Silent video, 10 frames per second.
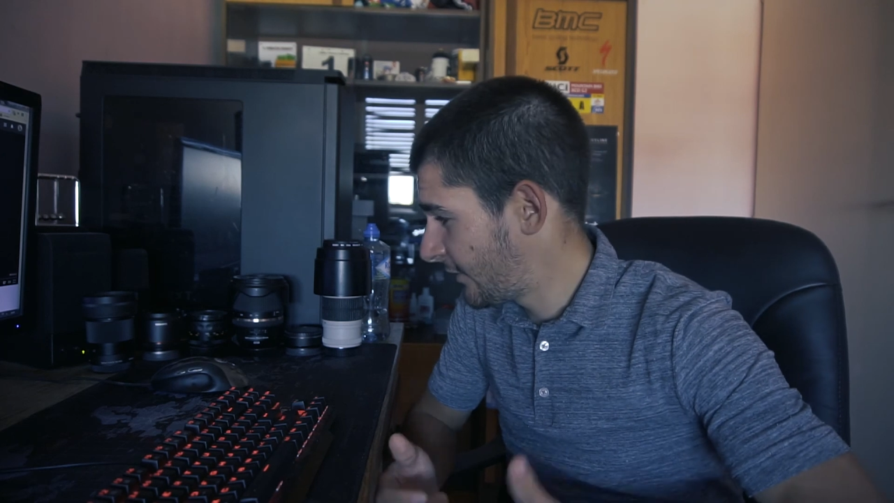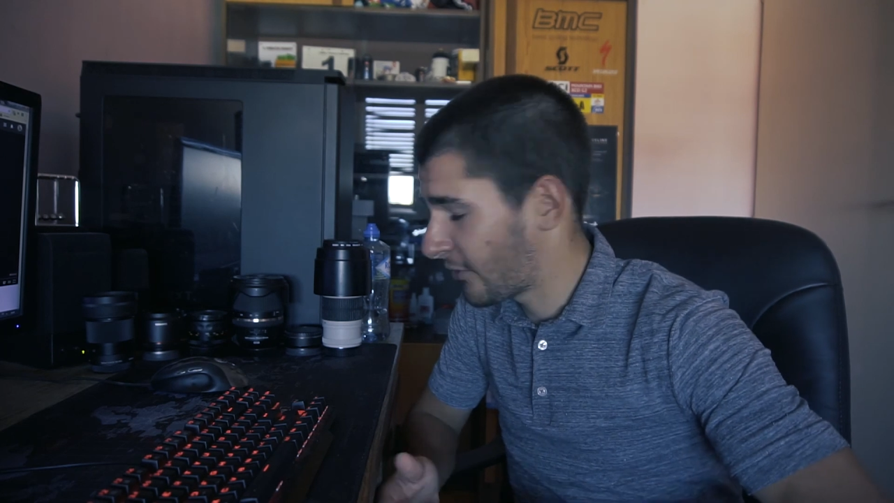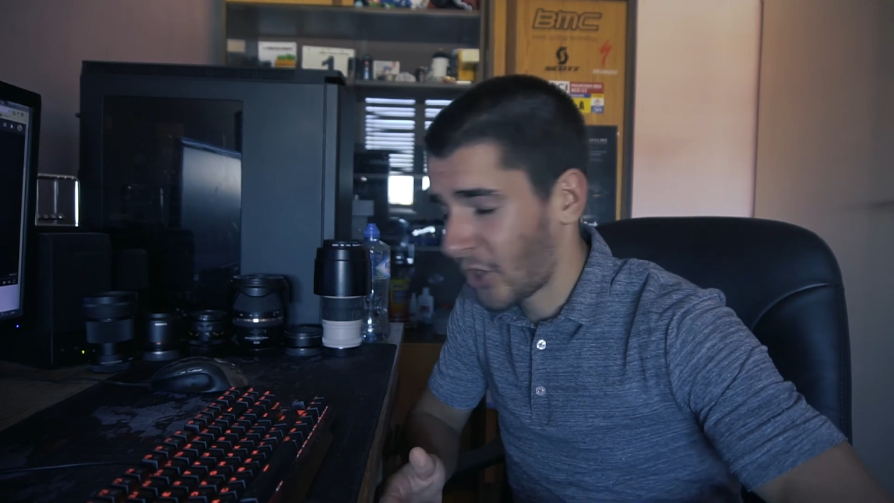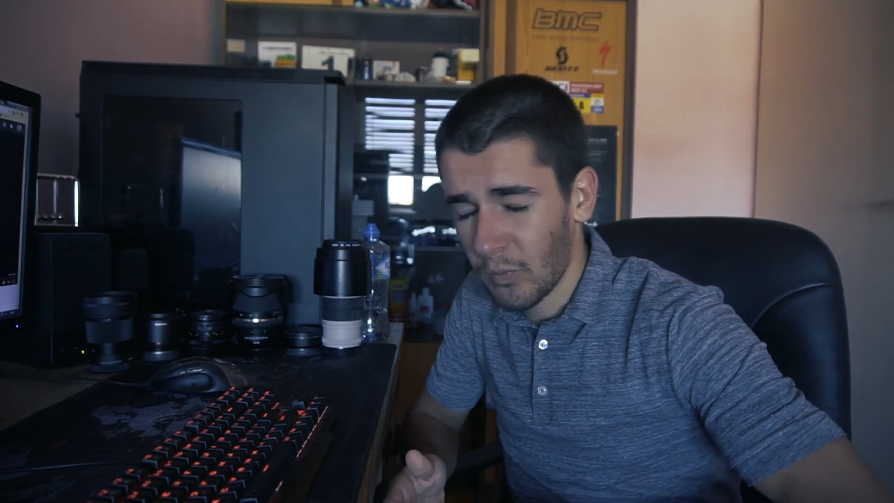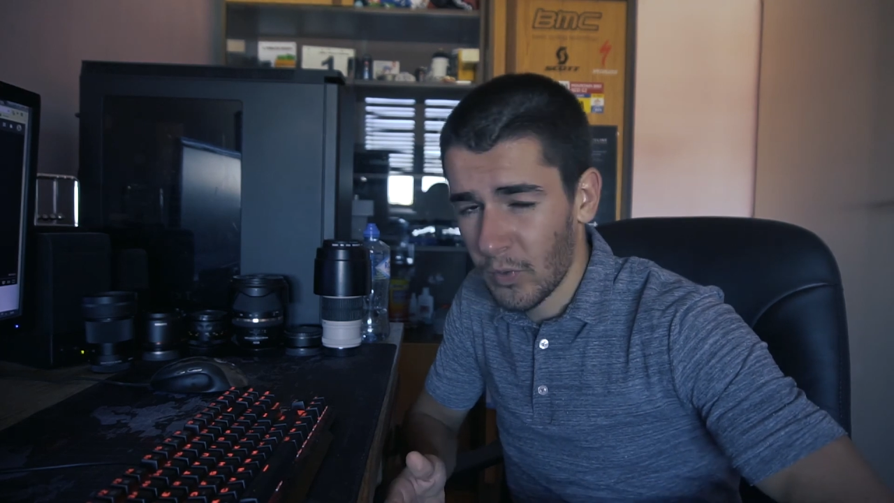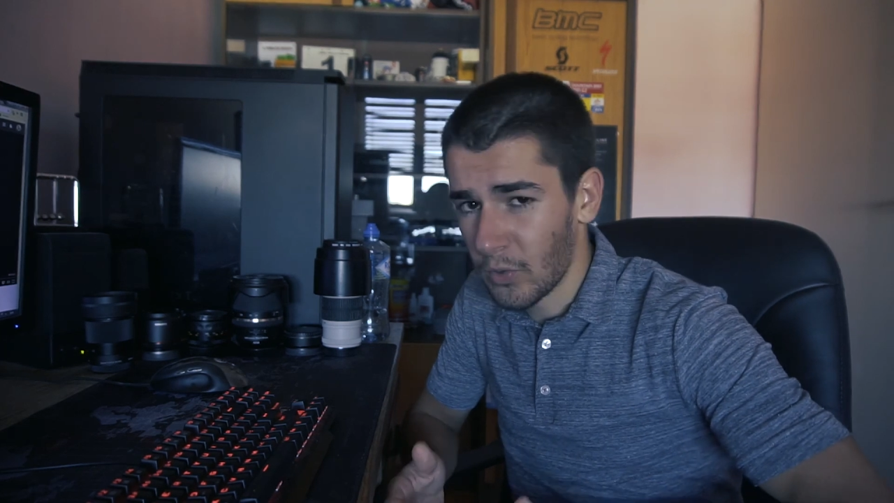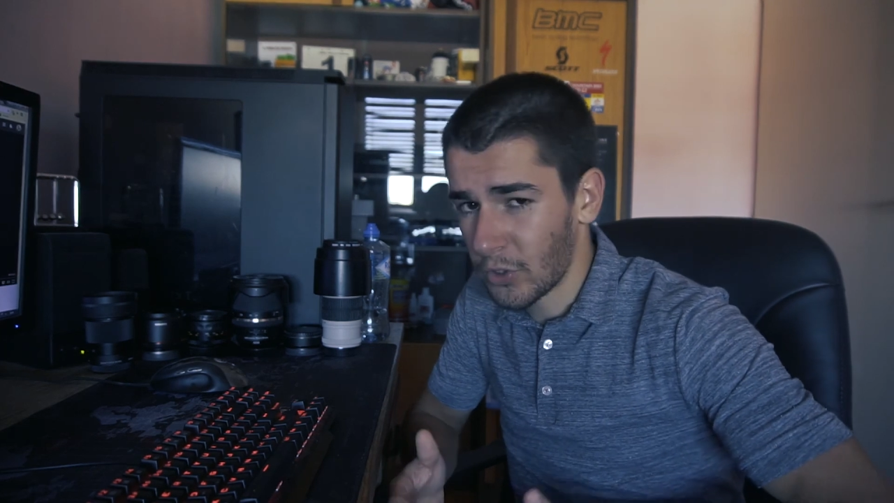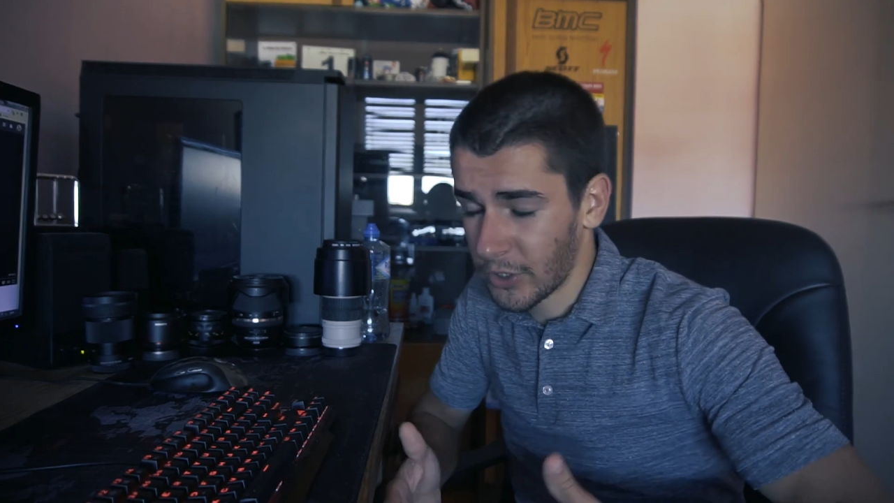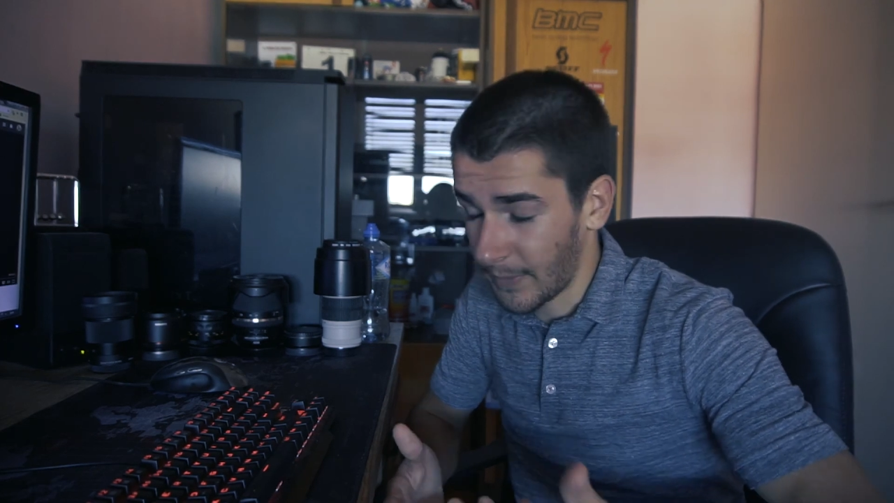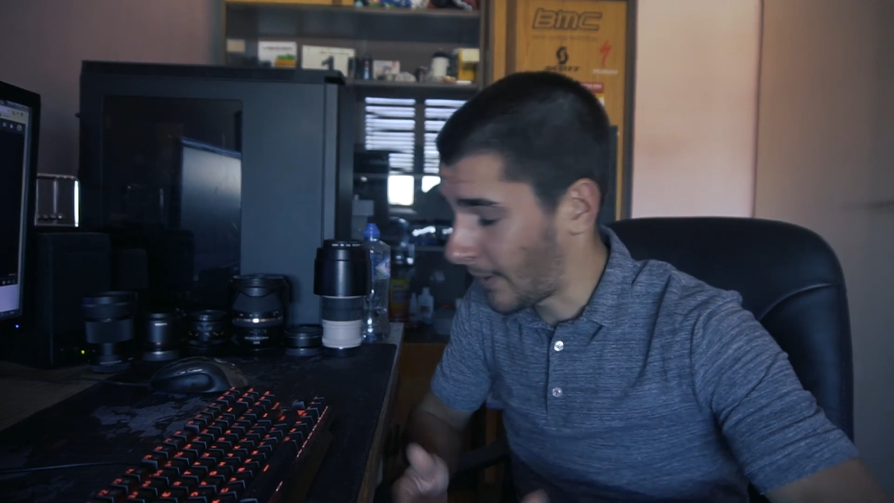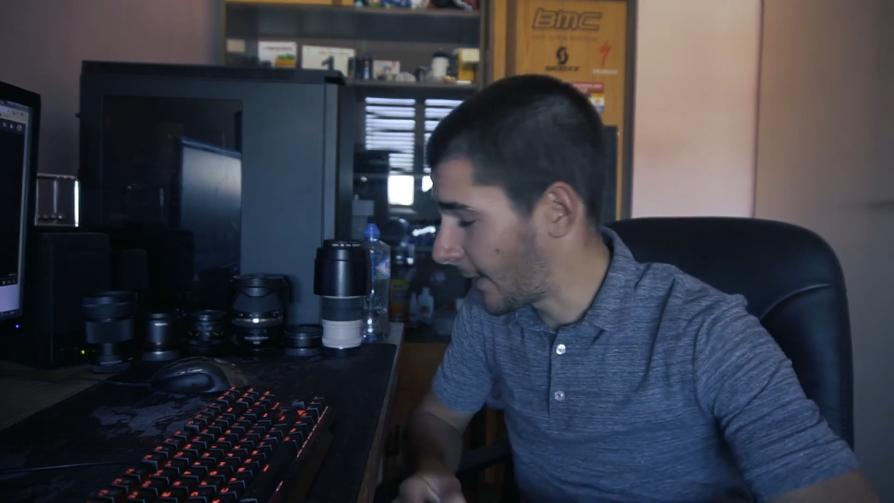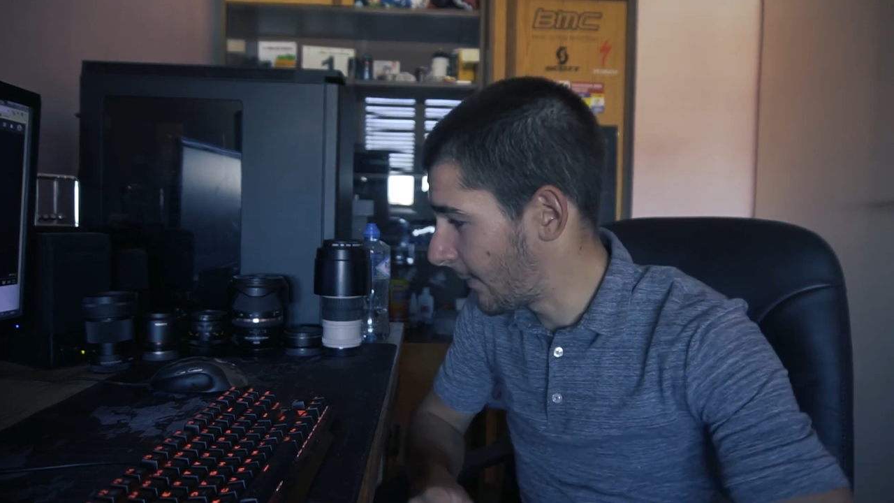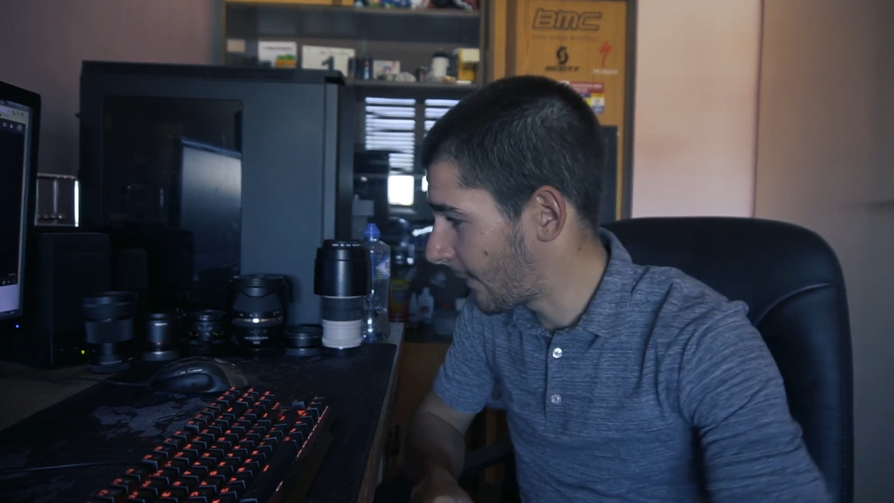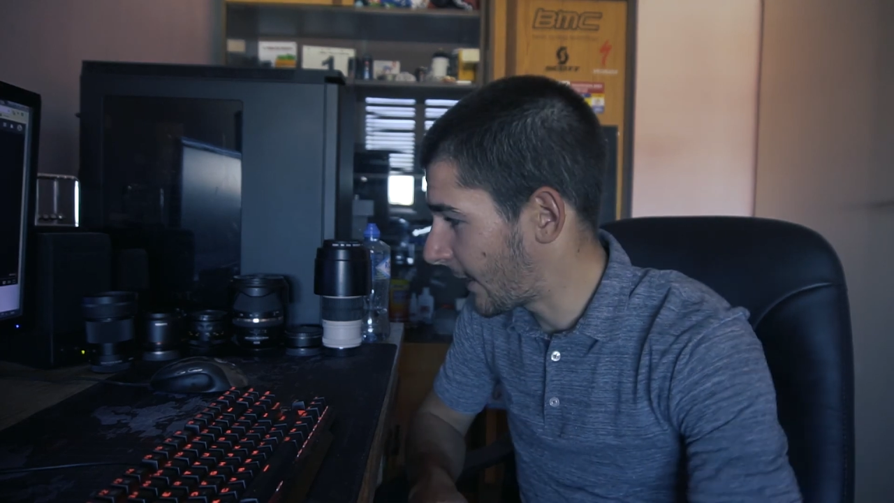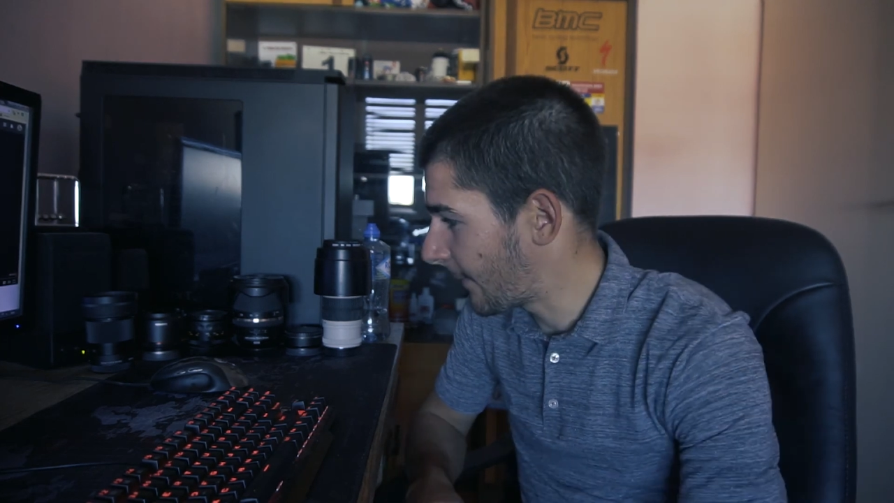slow motion,
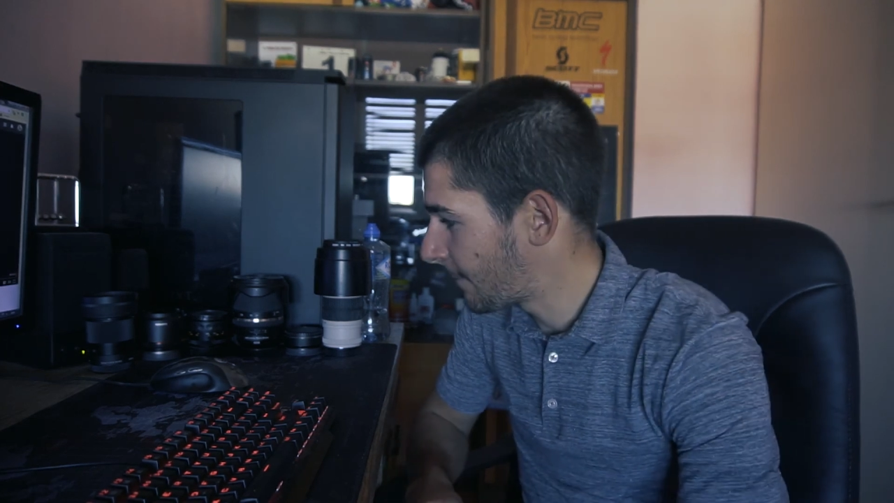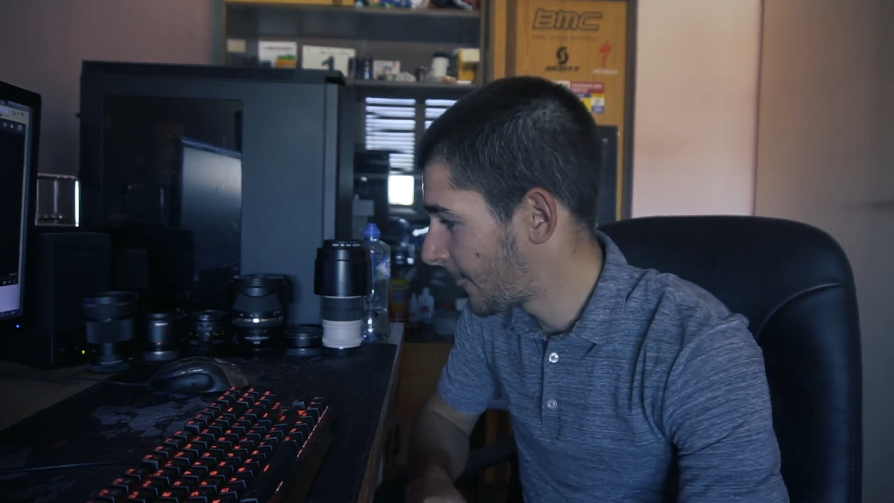blah.